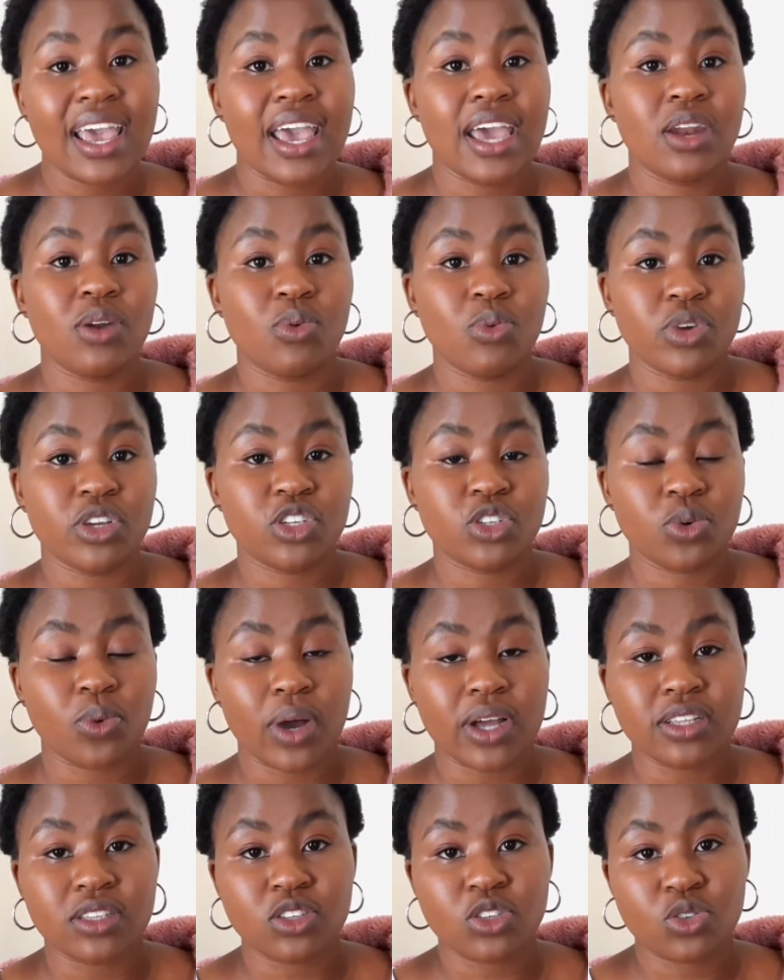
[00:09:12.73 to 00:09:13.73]
and which
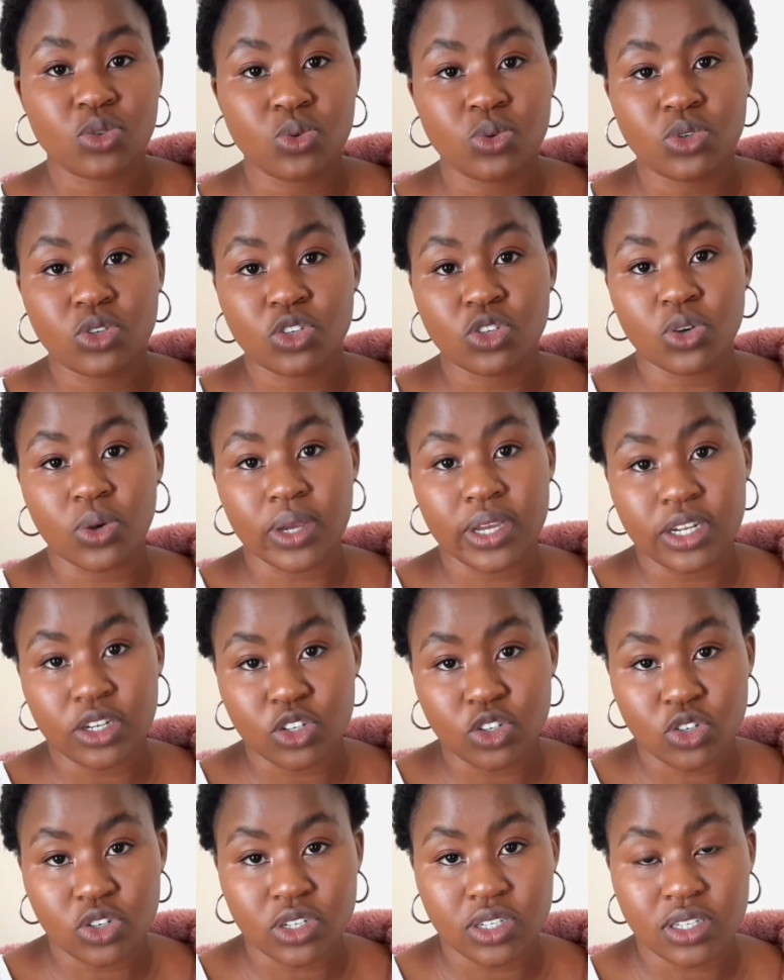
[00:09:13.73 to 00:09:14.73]
ones suit your
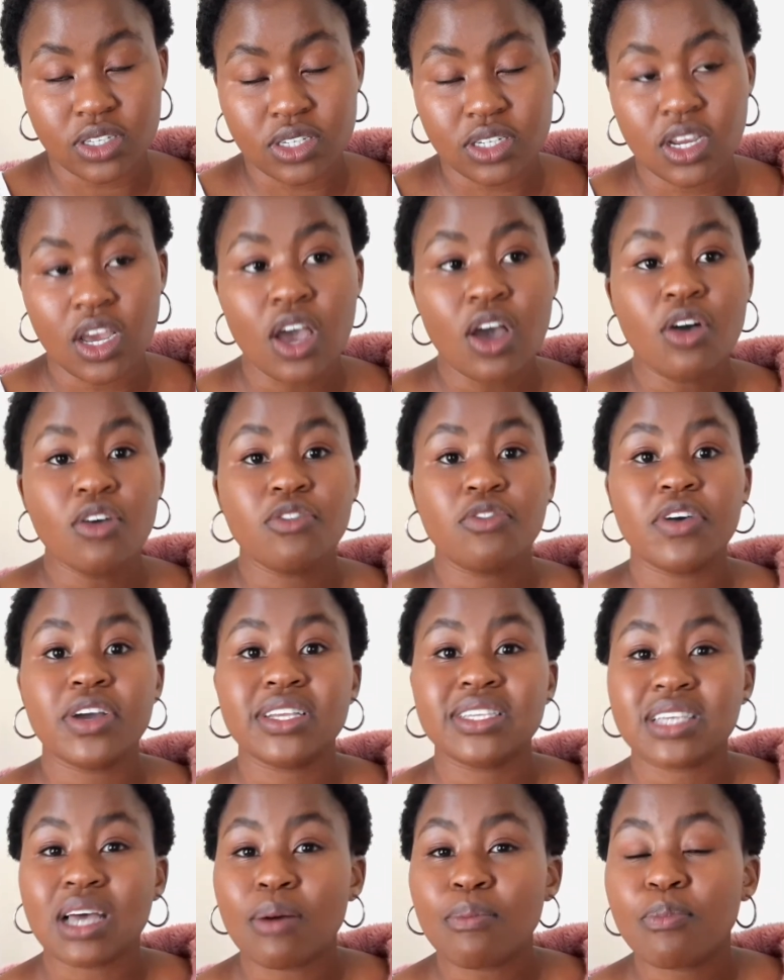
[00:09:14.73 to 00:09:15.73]
interest. For
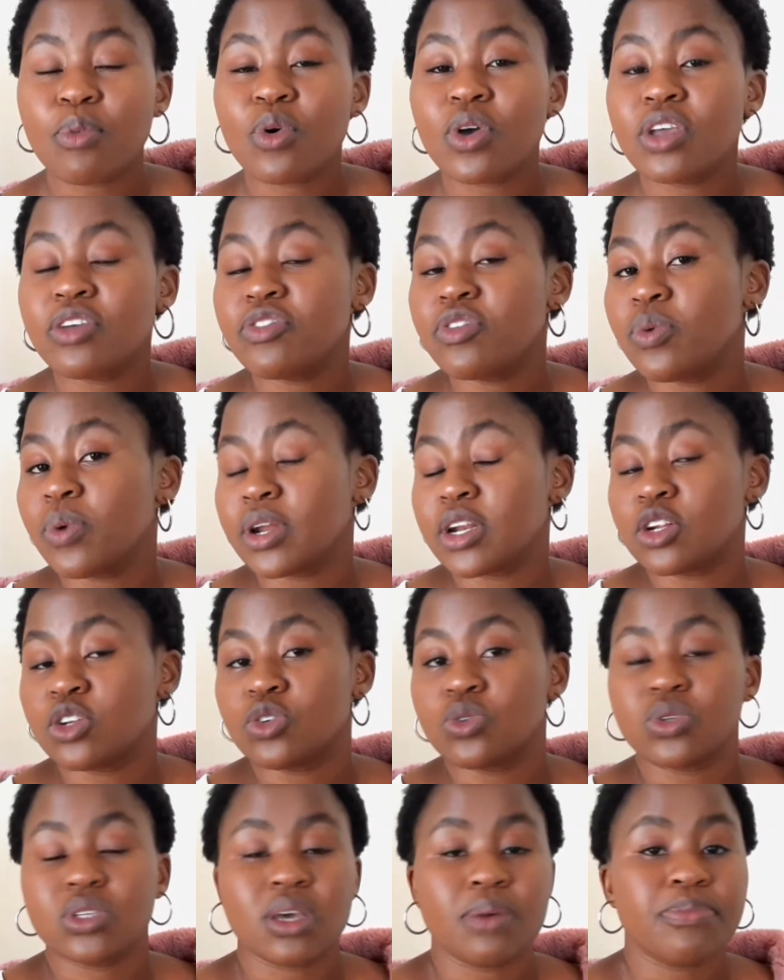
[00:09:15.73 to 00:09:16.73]
example, if you want to
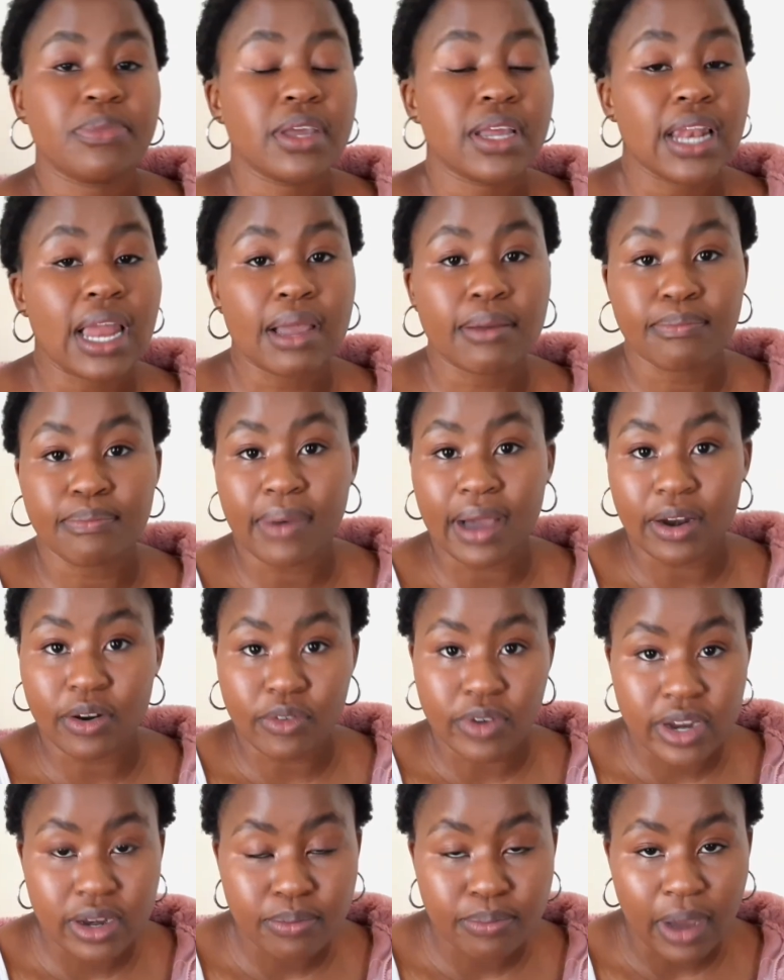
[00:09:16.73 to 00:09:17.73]
do something like
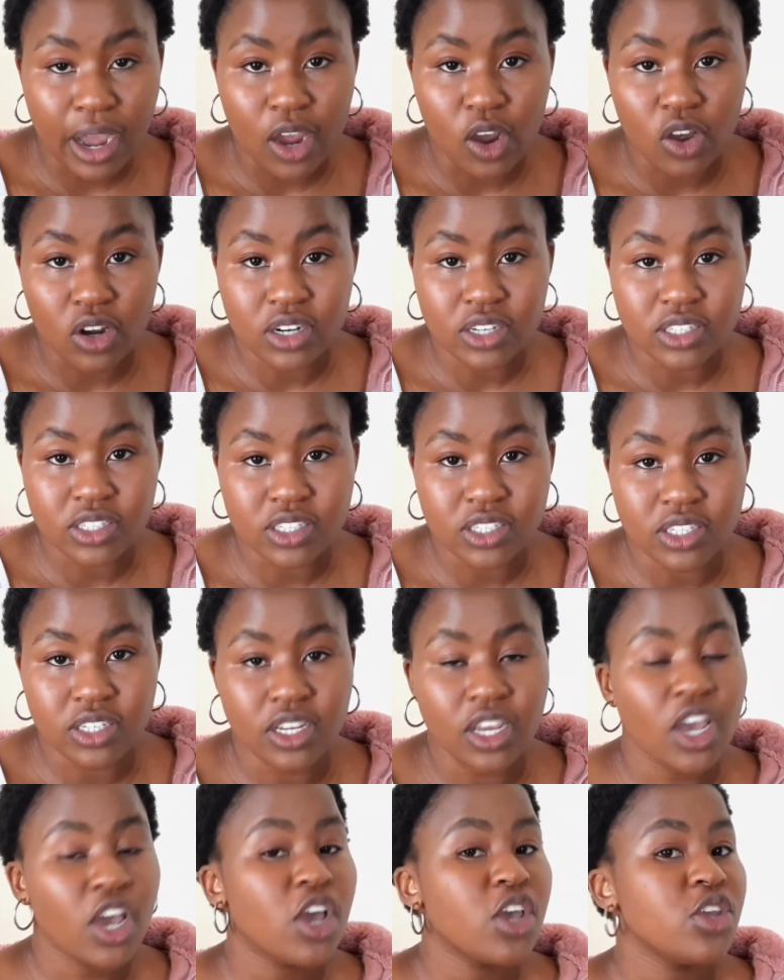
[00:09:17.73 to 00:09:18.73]
marine biology,
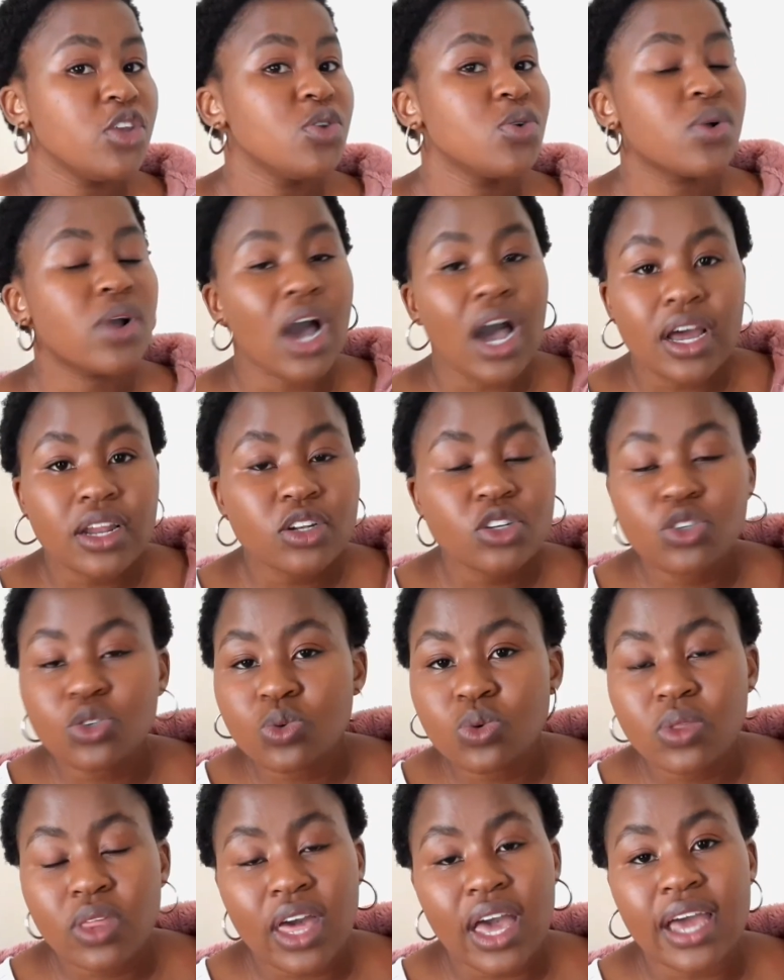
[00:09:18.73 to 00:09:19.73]
you can't
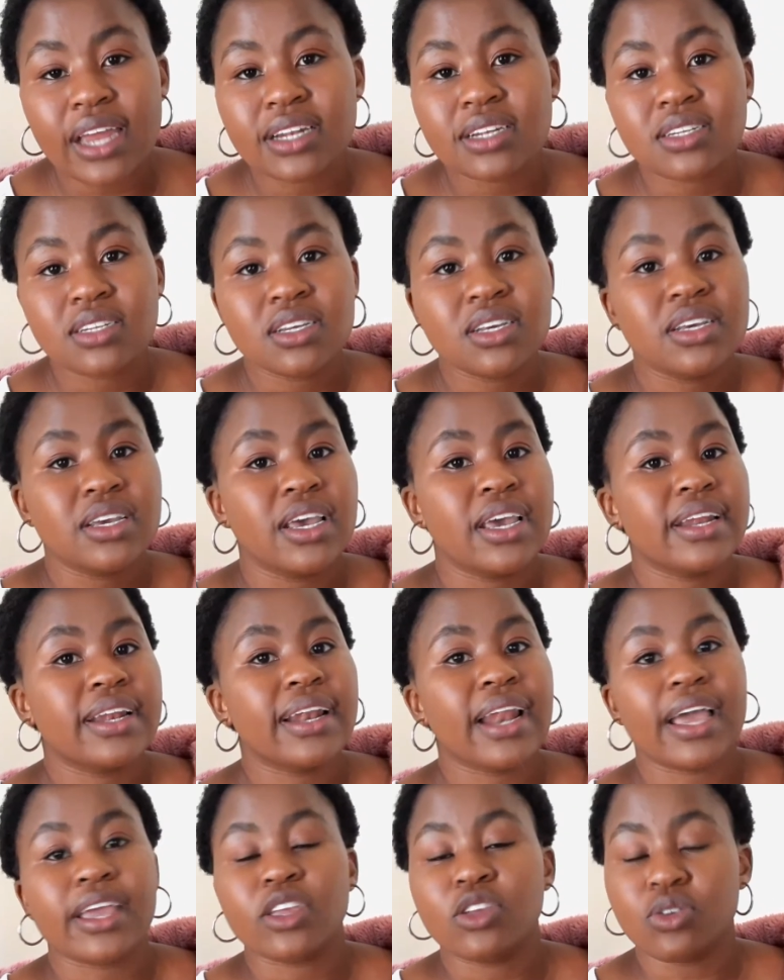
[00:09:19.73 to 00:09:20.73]
do that at
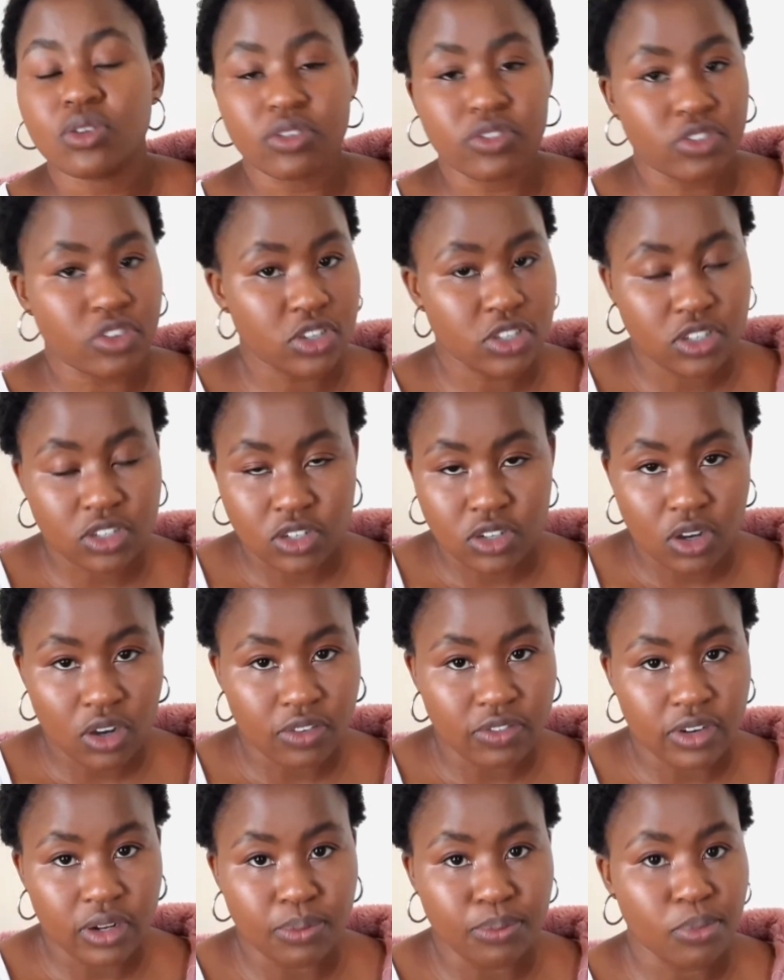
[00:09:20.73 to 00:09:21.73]
like University of
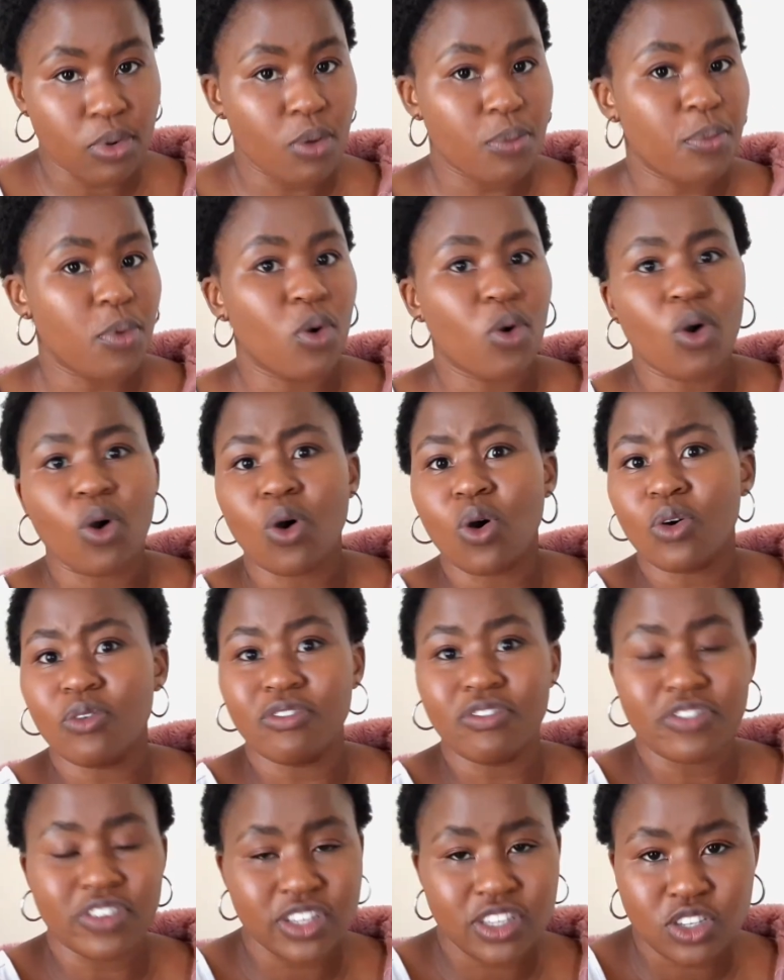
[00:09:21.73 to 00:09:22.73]
Limpopo or
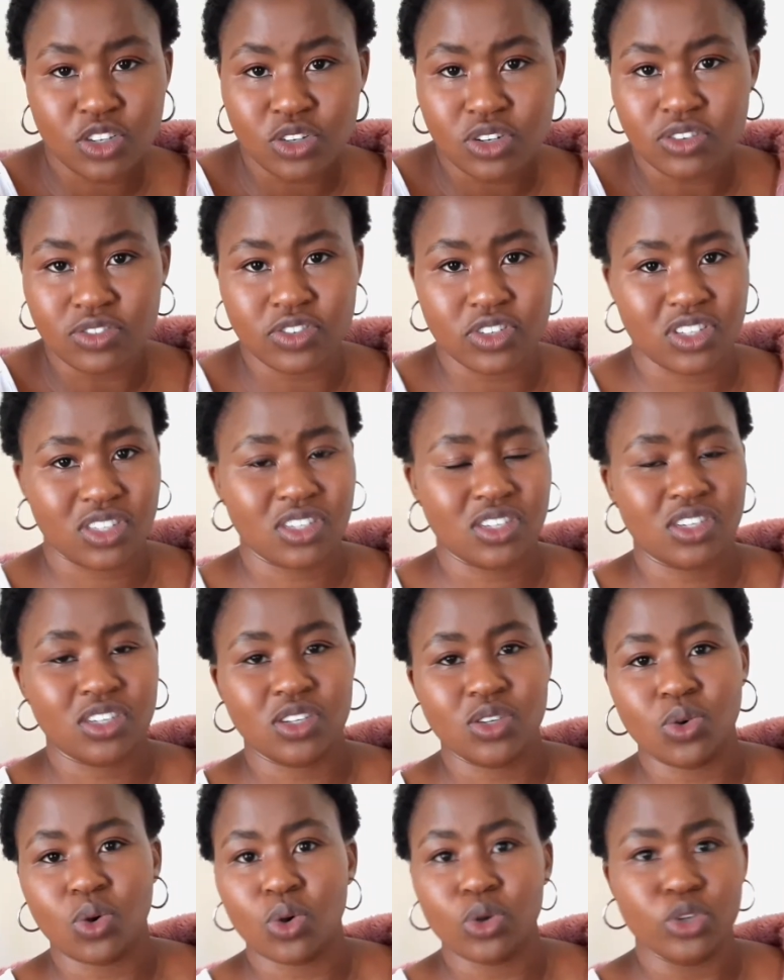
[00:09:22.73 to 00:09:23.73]
Wits
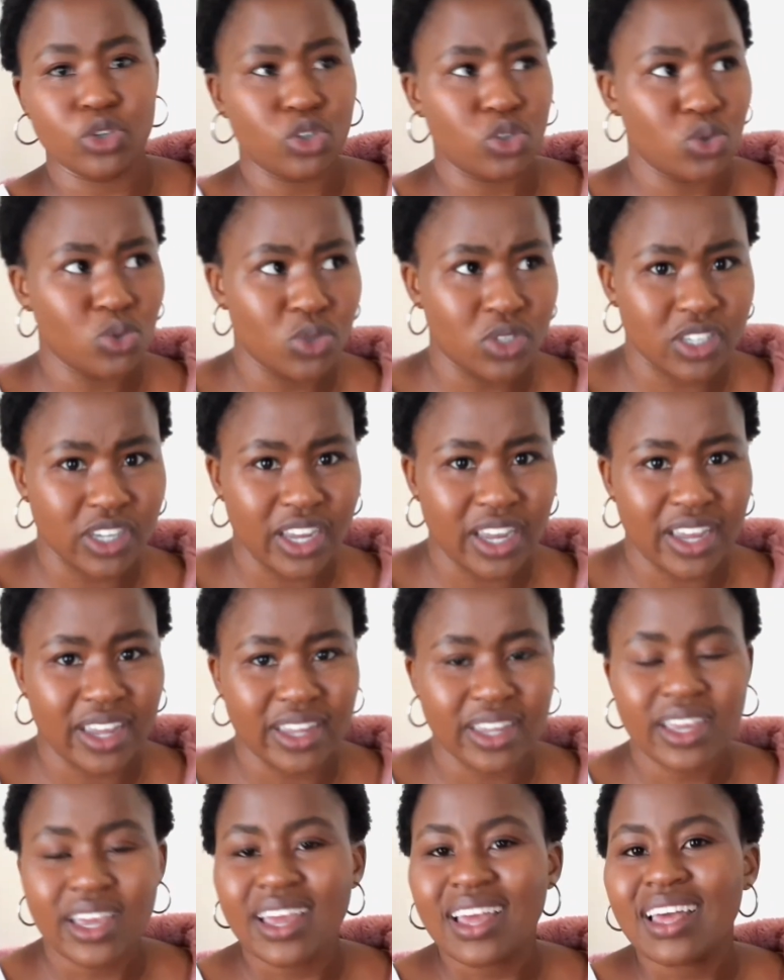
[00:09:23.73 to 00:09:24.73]
University or UJ,
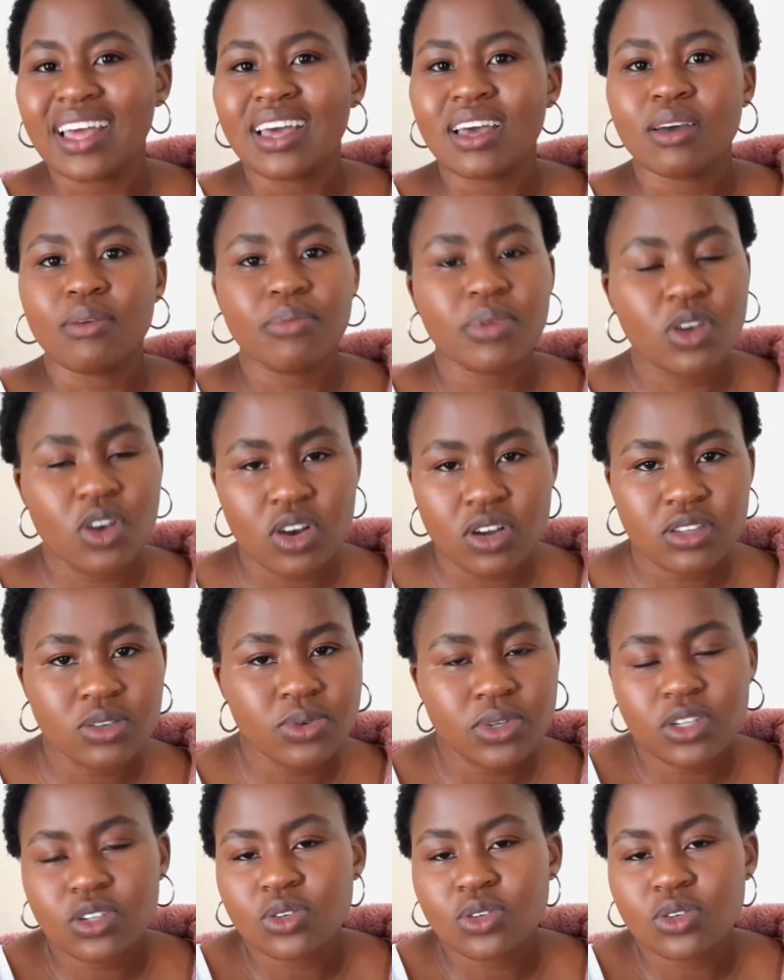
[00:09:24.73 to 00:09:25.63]
because